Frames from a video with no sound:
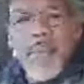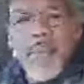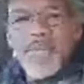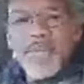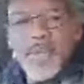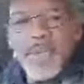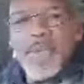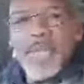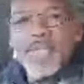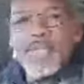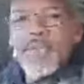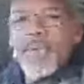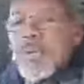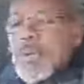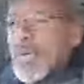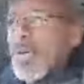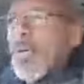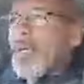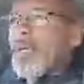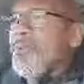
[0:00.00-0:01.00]
measure that you
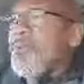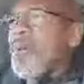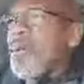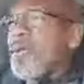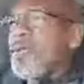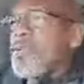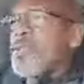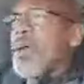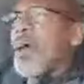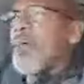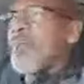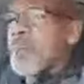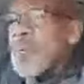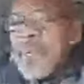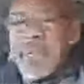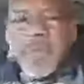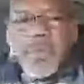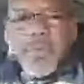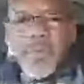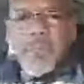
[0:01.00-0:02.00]
give, it shall be
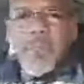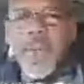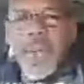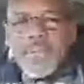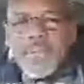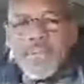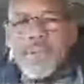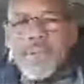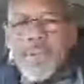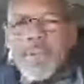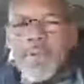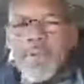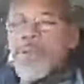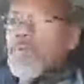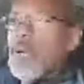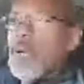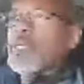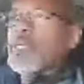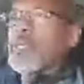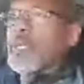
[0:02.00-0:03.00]
given back to you,
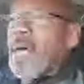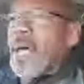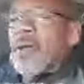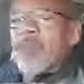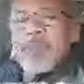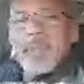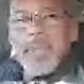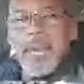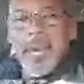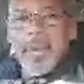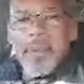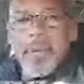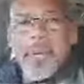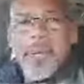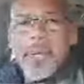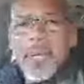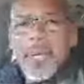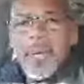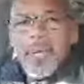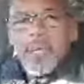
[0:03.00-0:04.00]
pressed down
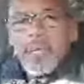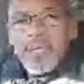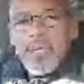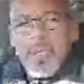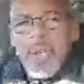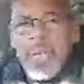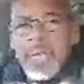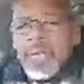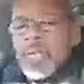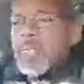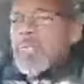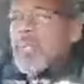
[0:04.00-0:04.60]
together, shaken